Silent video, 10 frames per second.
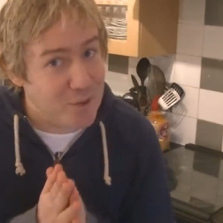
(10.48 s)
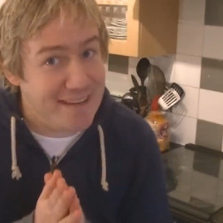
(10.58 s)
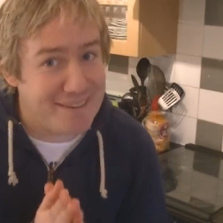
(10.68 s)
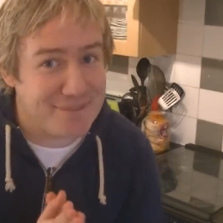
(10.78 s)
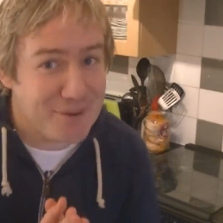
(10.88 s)

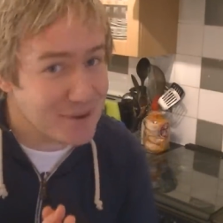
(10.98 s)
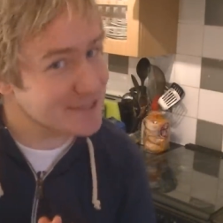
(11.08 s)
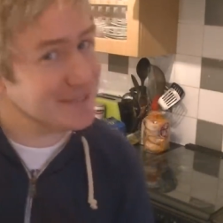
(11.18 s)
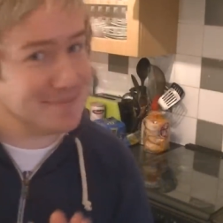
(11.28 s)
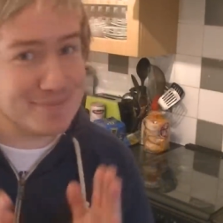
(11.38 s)
We've
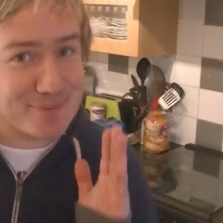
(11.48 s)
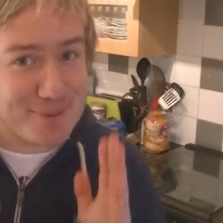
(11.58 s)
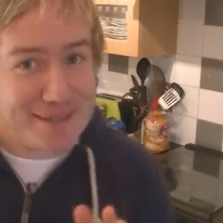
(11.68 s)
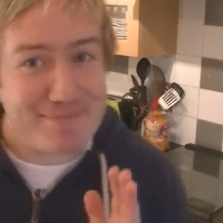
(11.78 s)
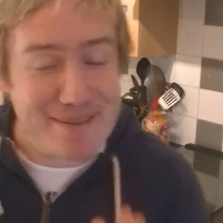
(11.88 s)
got some
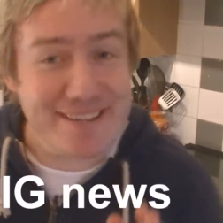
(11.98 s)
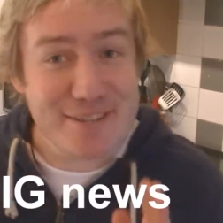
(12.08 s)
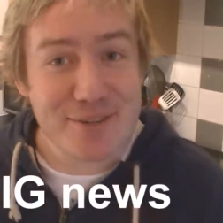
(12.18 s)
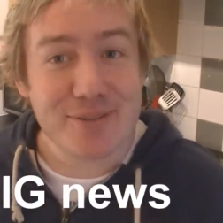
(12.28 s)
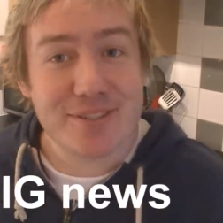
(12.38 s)
pretty big
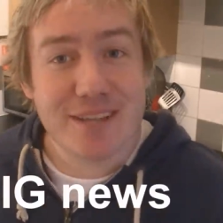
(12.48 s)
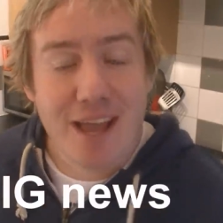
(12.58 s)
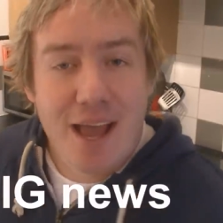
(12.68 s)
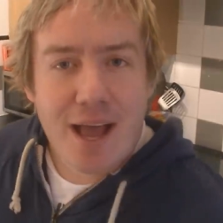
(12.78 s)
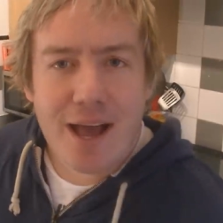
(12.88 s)
news
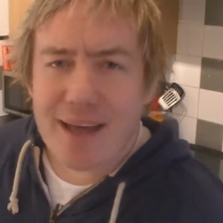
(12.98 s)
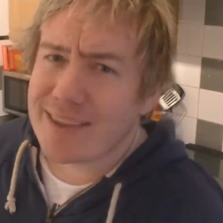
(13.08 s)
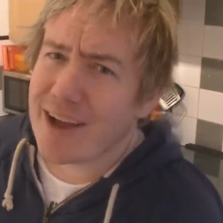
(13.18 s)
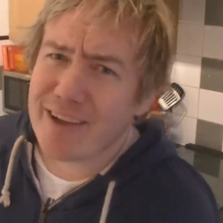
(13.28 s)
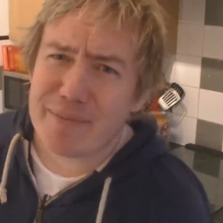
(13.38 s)

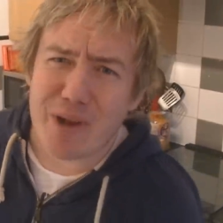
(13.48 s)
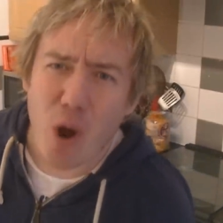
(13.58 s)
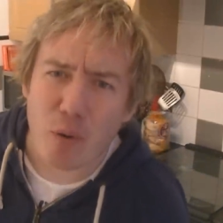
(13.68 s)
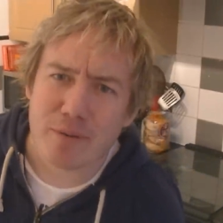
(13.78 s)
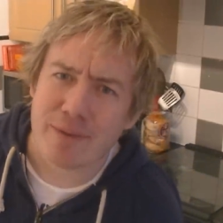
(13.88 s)
that I've been
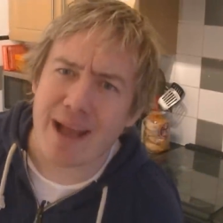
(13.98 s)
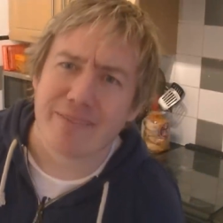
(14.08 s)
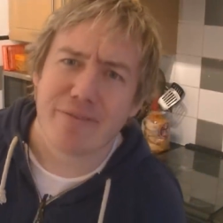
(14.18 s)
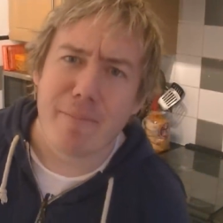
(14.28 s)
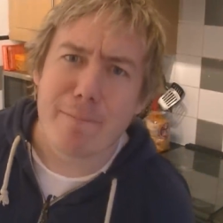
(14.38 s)
holding
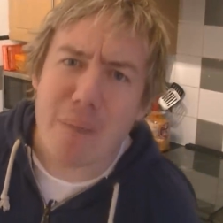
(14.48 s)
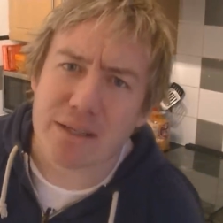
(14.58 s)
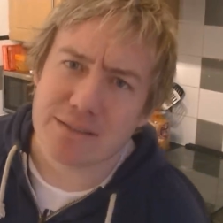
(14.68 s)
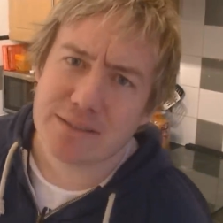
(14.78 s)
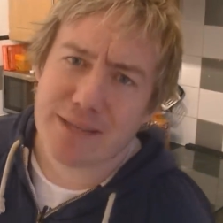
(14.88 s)
back for
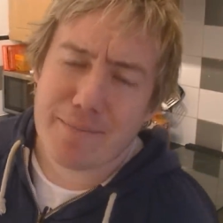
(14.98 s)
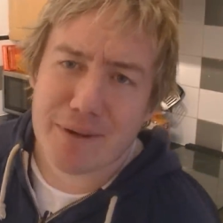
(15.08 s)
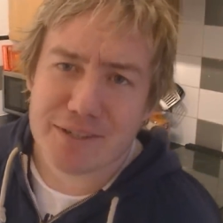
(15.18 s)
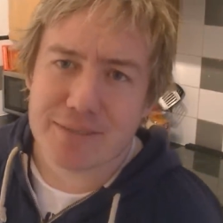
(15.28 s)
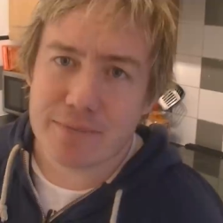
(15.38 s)
months and
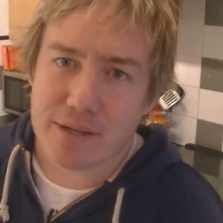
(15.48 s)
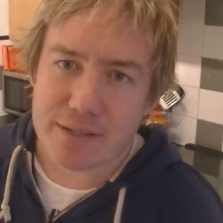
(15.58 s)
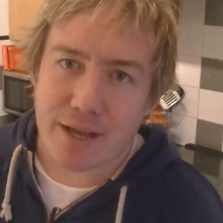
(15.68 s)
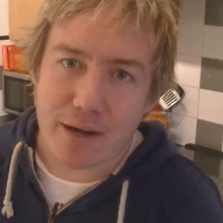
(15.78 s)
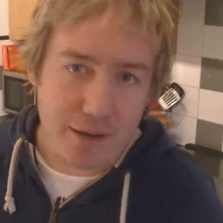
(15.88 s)
months and
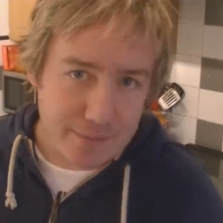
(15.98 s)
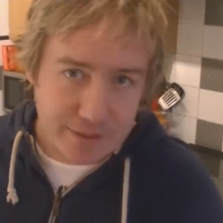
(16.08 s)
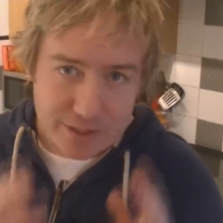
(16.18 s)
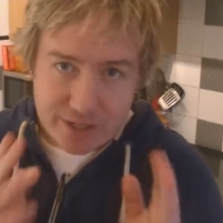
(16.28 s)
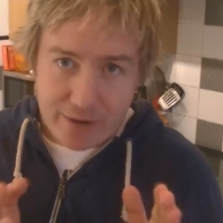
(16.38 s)
months, and I'm
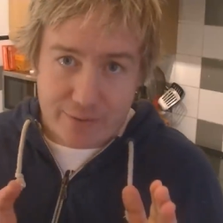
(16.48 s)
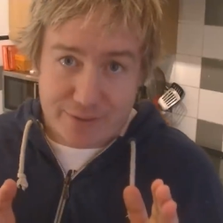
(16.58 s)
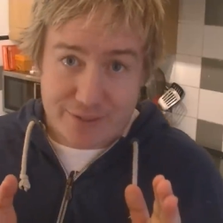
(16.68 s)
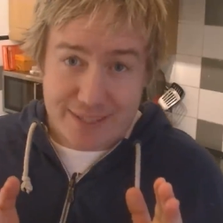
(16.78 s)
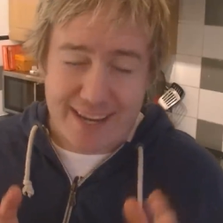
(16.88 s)
going to share it
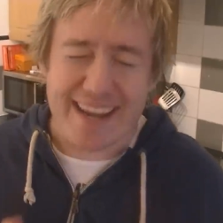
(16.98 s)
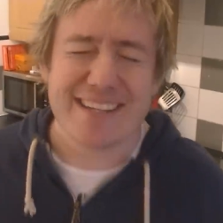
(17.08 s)
with you today.